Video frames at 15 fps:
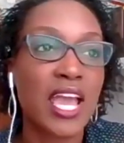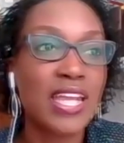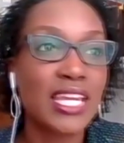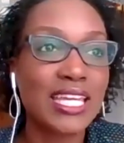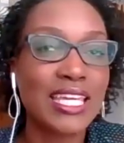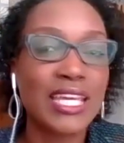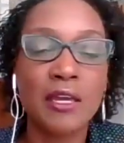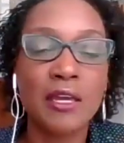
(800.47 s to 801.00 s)

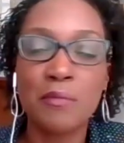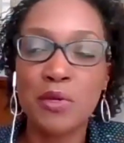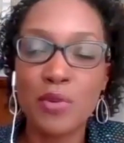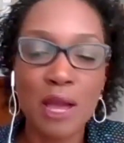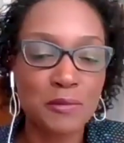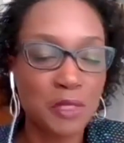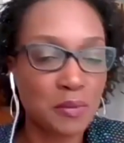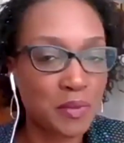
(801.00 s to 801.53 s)
And it can't be
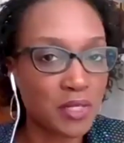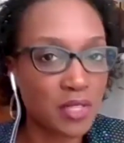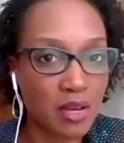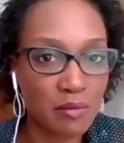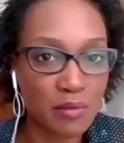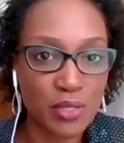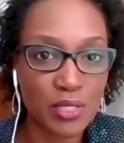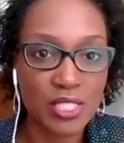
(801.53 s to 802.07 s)
wrapped up in
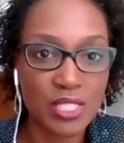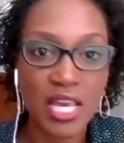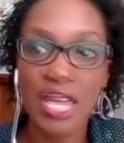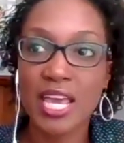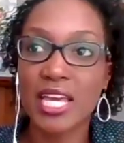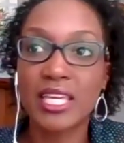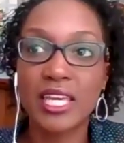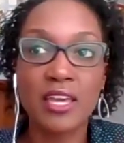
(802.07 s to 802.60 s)
numbers.
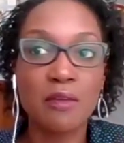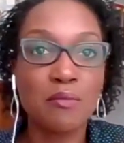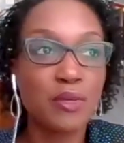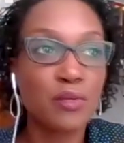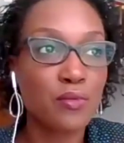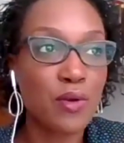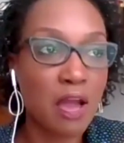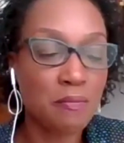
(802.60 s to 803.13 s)
It can't
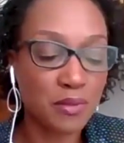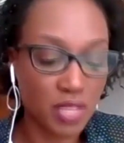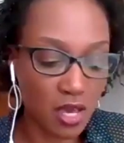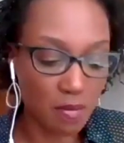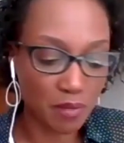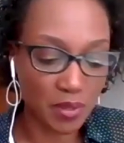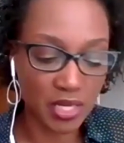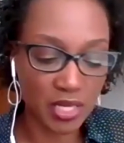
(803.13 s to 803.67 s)
be wrapped
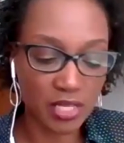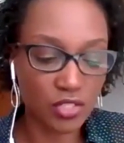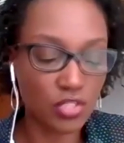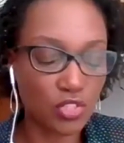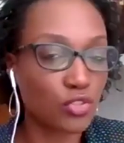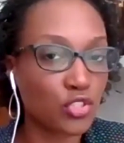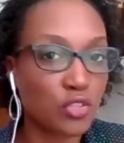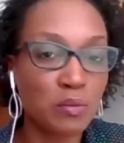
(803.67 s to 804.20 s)
up in
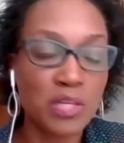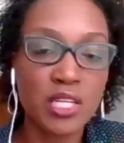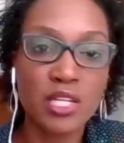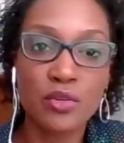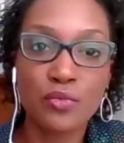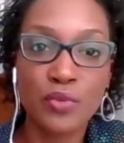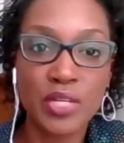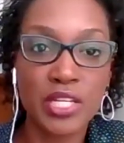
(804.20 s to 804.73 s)
social
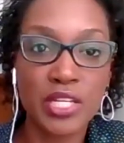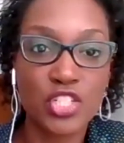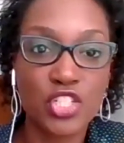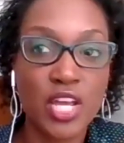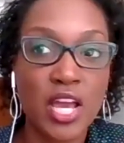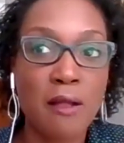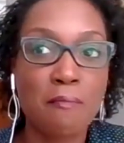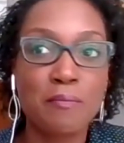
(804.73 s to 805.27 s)
media reach.
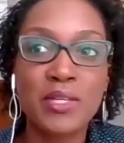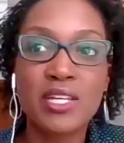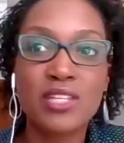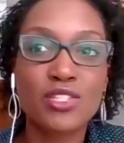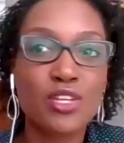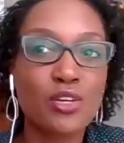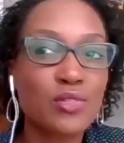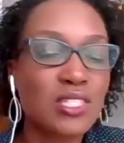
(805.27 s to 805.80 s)

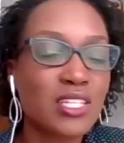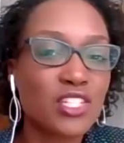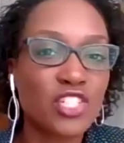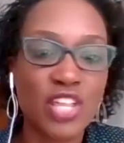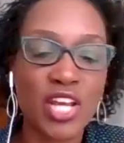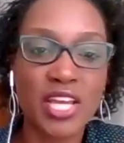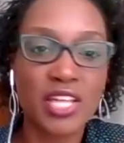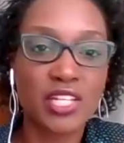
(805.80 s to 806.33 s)
Because those things
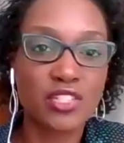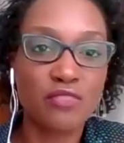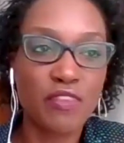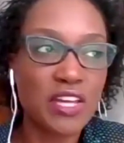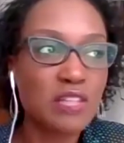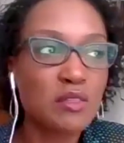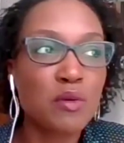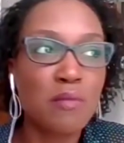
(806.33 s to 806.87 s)
change.
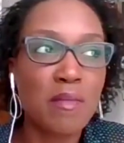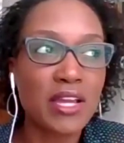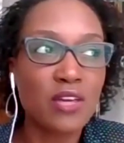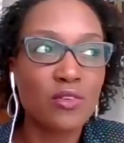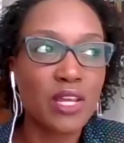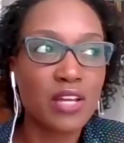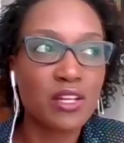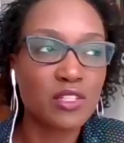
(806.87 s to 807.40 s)
Facebook might
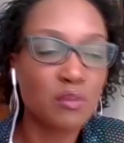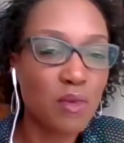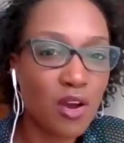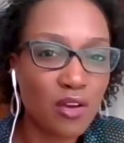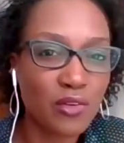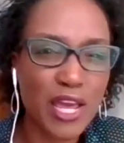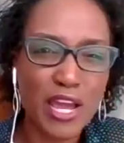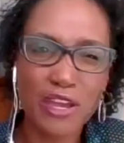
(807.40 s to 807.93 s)
go down
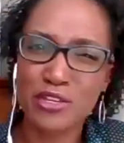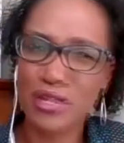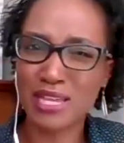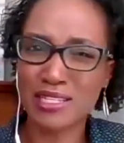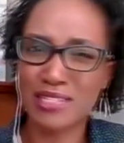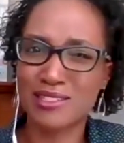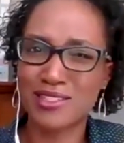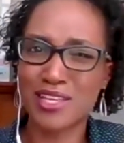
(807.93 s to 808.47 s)
tomorrow. Now you're
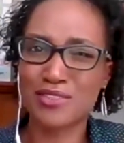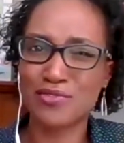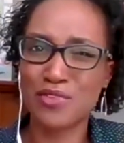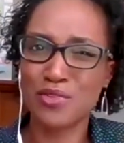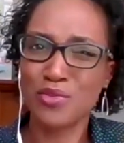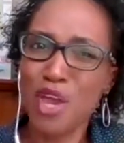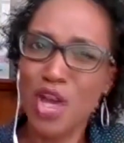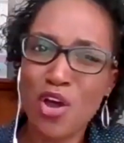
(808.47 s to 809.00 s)
not
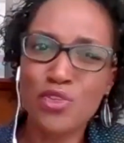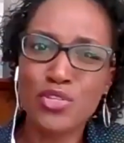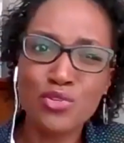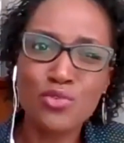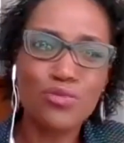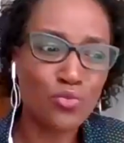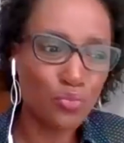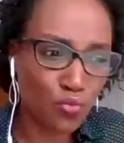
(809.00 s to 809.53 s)
successful? No,
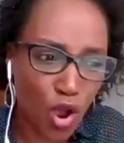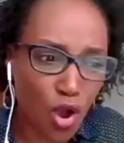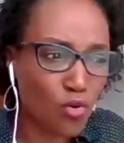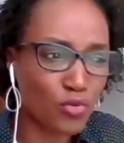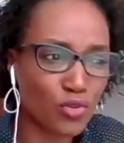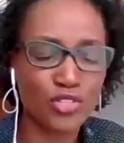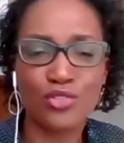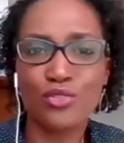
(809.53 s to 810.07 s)
you
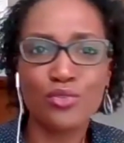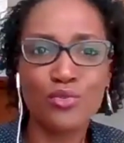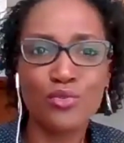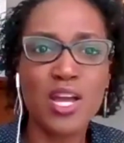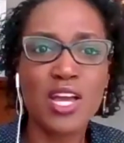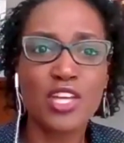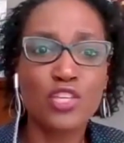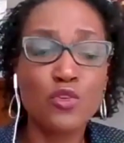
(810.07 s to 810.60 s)
wrote. You
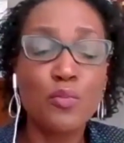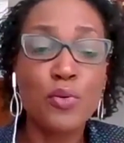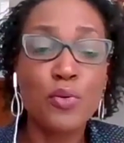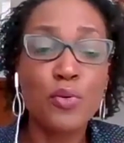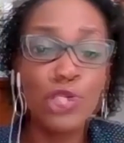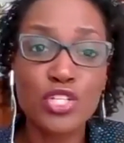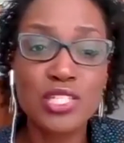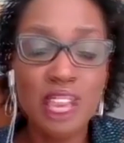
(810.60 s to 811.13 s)
put
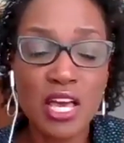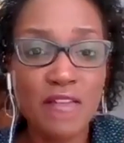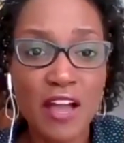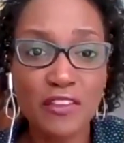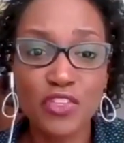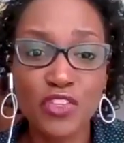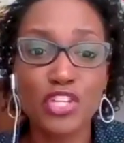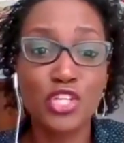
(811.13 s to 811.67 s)
yourself
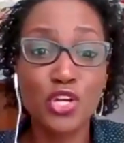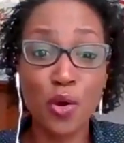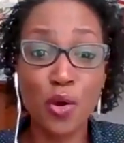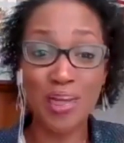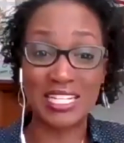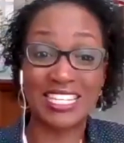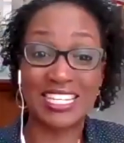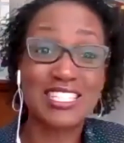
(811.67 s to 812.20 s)
out there. You
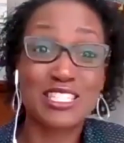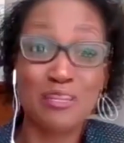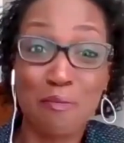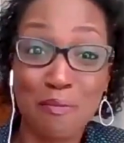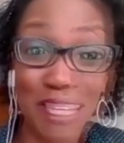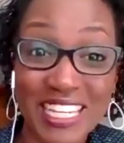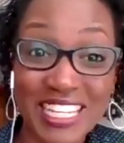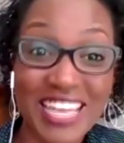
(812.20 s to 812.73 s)
were
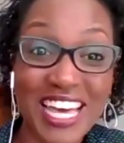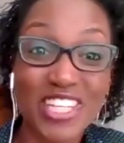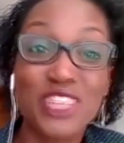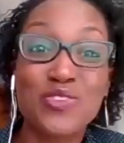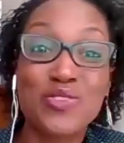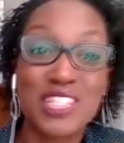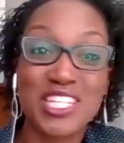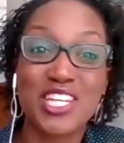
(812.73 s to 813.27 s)
disciplined, like
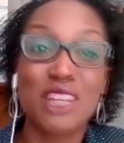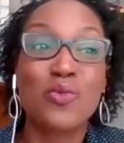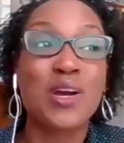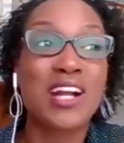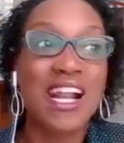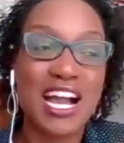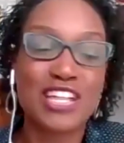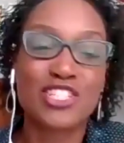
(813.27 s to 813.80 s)
you did what
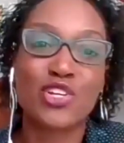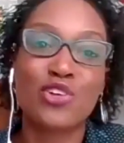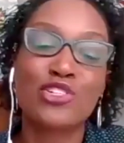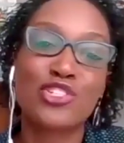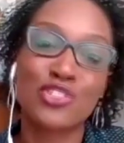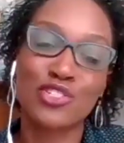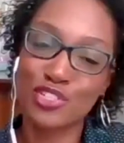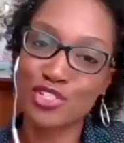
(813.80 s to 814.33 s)
God told
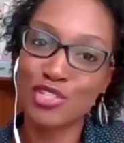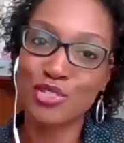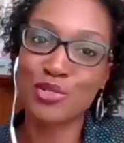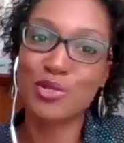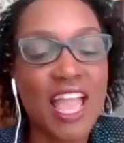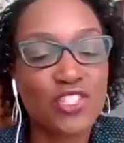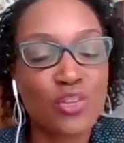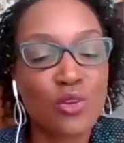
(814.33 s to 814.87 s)
you to do.
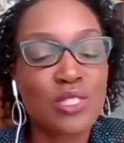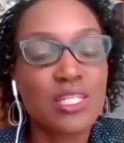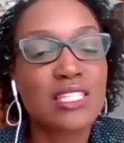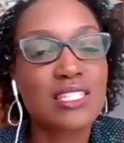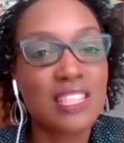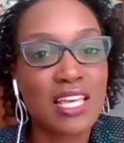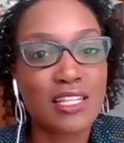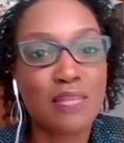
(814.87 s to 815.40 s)
And so to
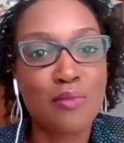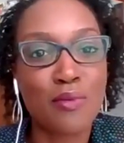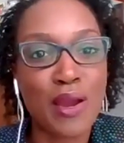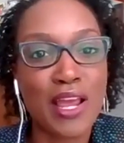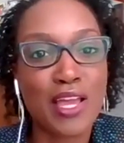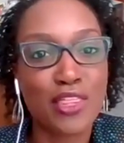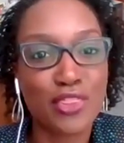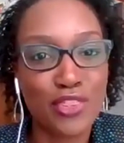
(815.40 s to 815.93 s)

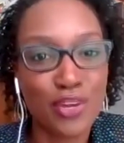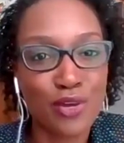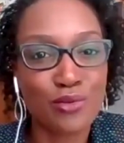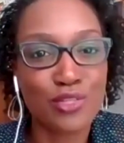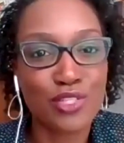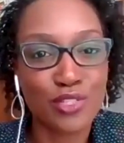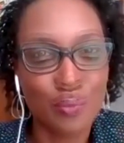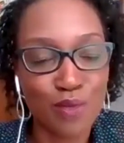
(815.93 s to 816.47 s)
celebrate those
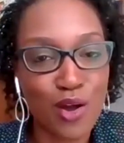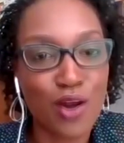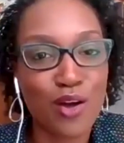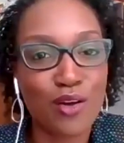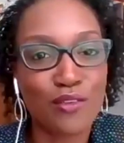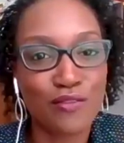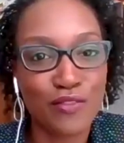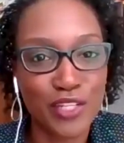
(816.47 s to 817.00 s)

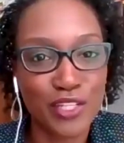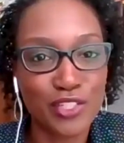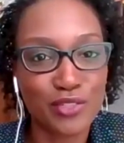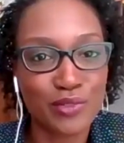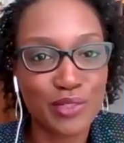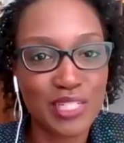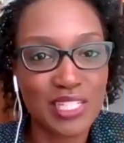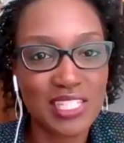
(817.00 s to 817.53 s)
small victories.